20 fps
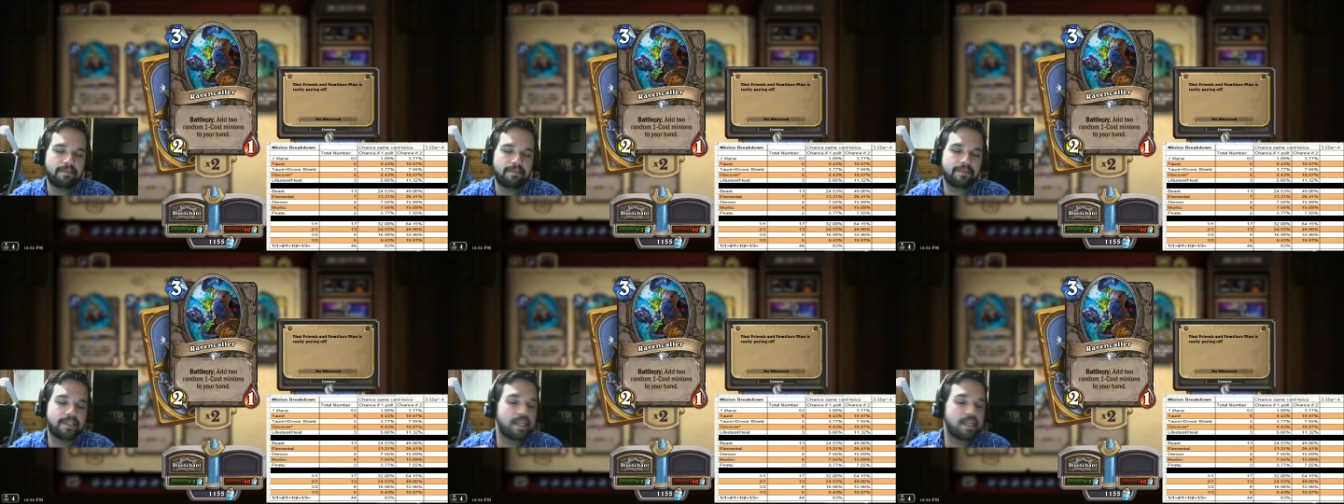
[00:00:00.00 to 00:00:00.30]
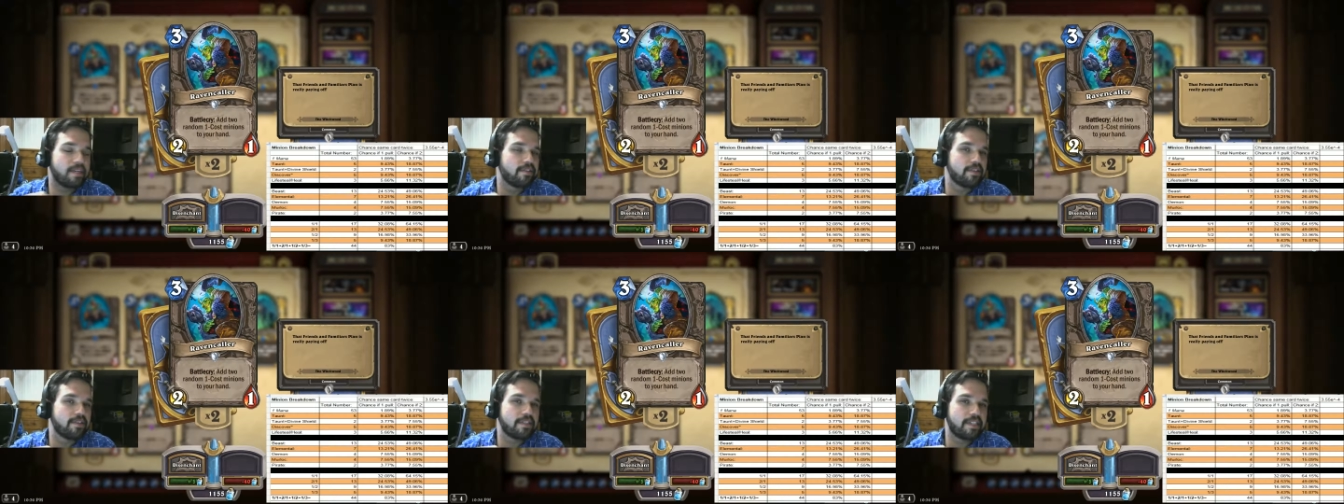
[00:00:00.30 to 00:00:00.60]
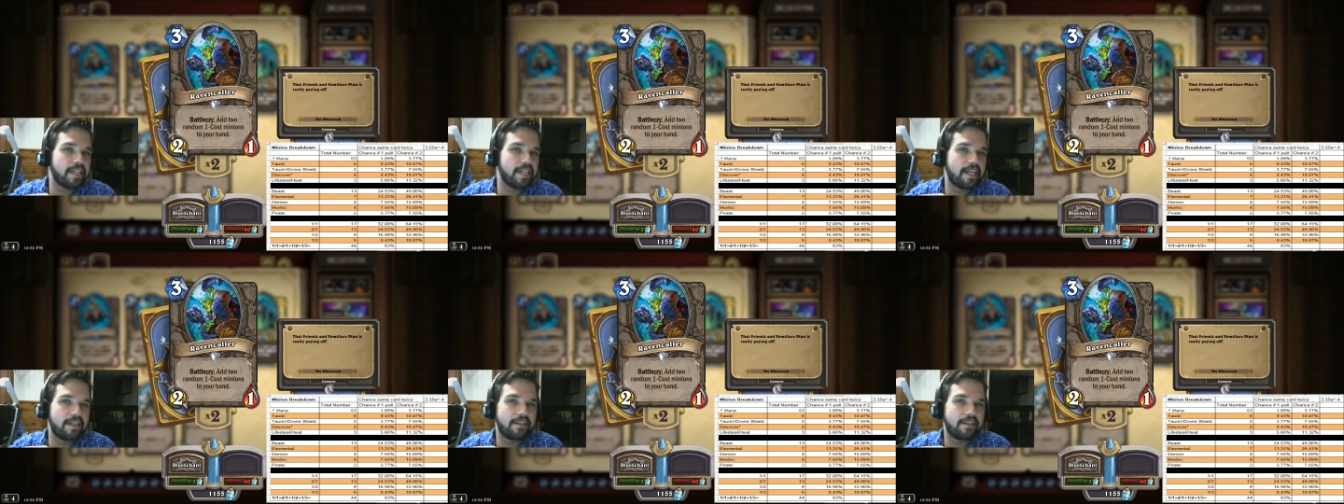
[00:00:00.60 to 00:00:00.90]
Central
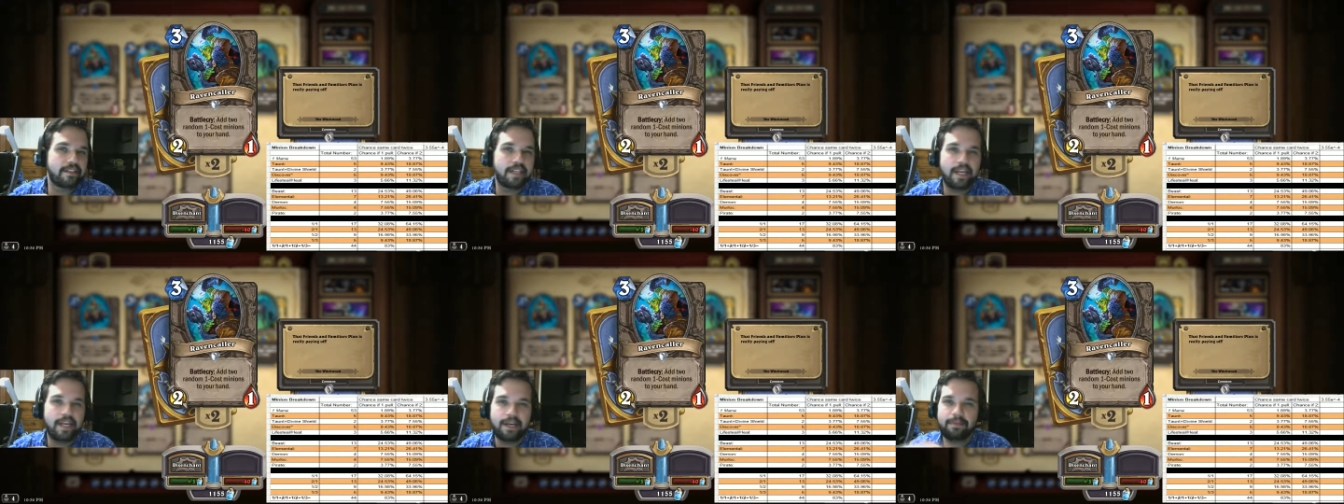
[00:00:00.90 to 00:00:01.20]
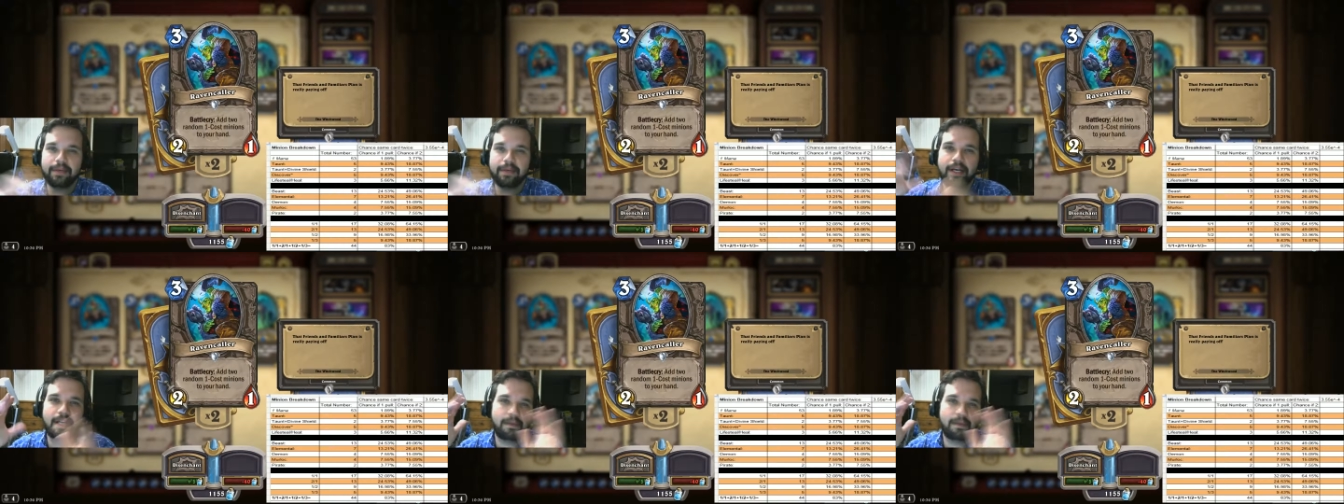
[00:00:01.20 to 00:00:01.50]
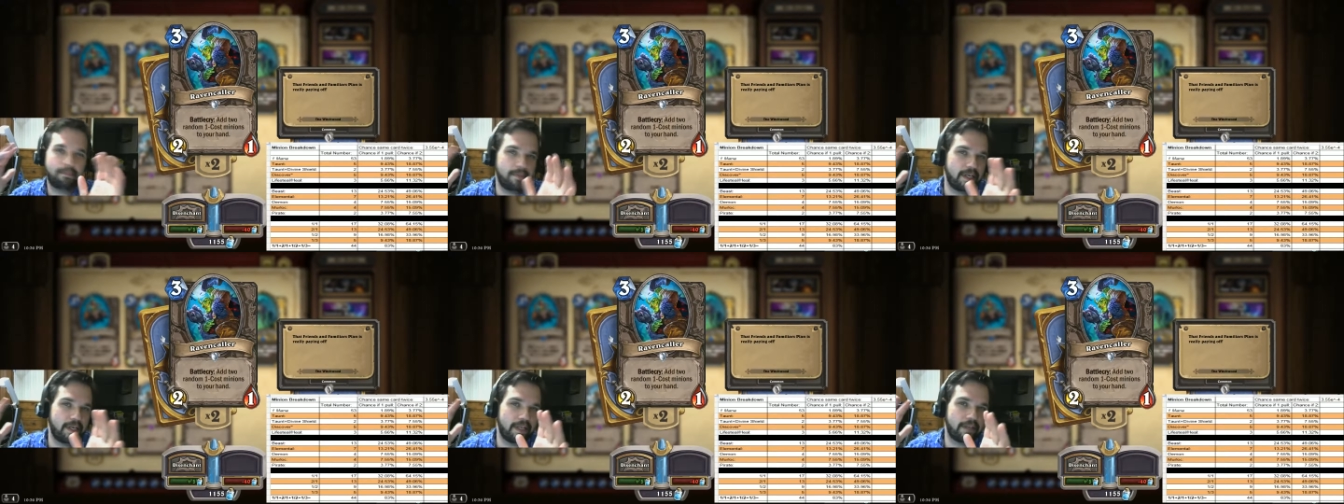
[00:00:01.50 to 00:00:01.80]
Standard Time,
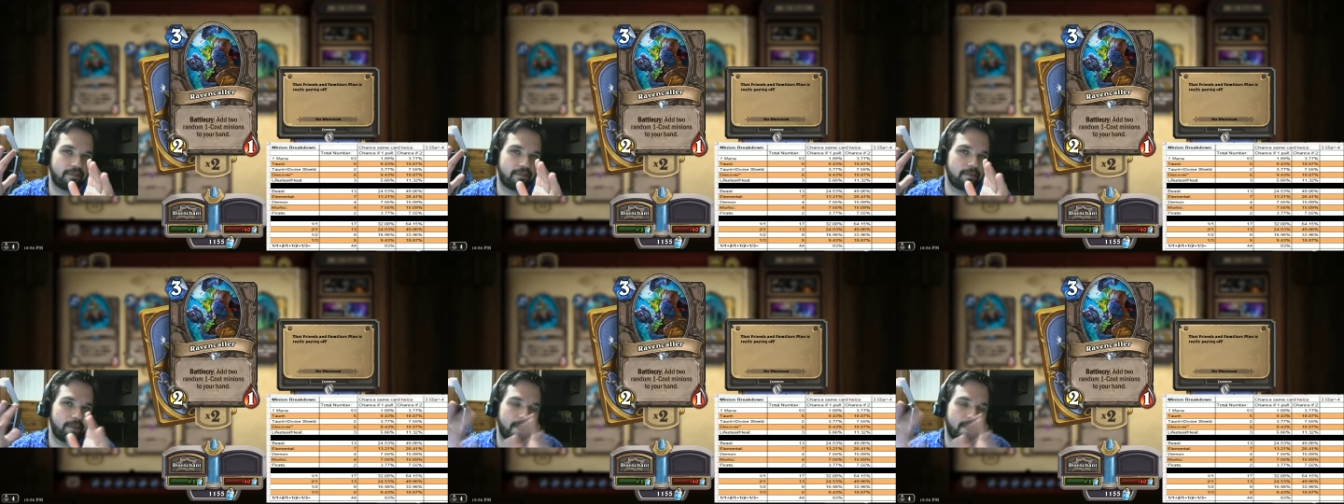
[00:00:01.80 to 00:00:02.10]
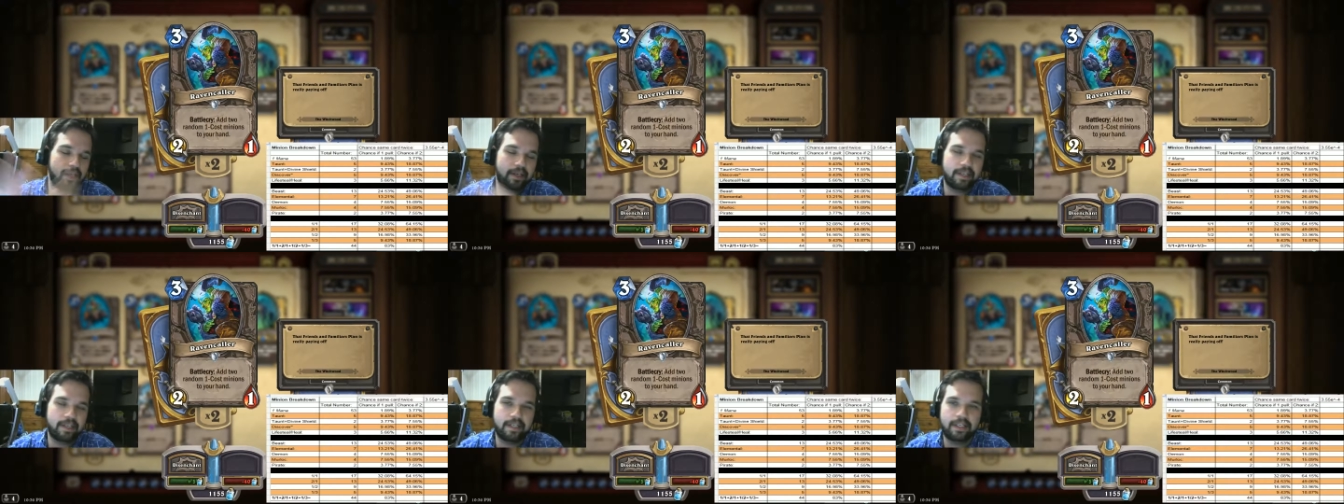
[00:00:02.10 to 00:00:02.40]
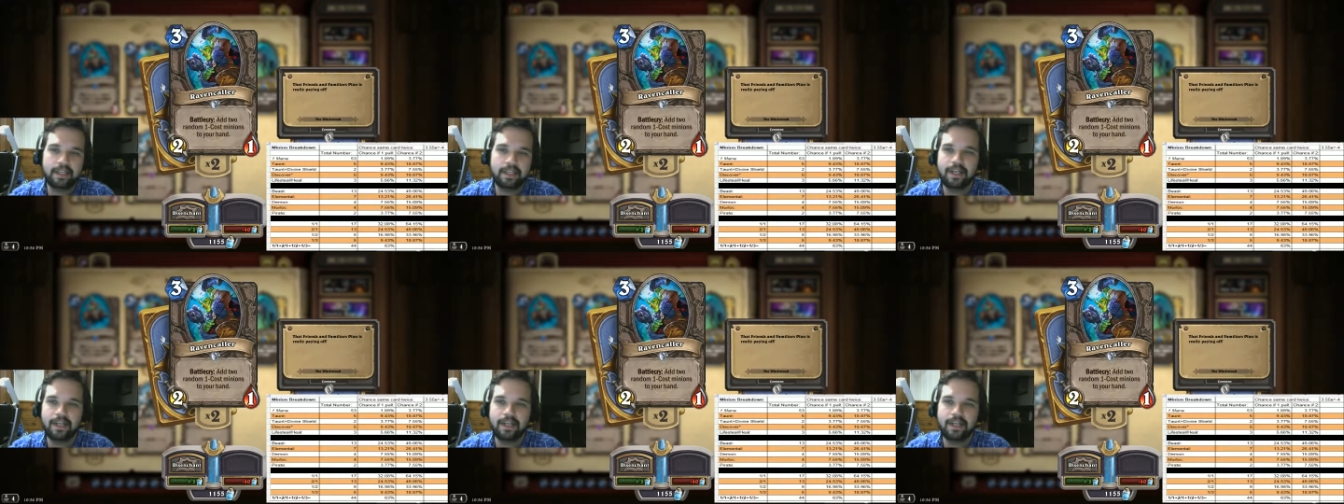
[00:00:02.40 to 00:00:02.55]
middle of America,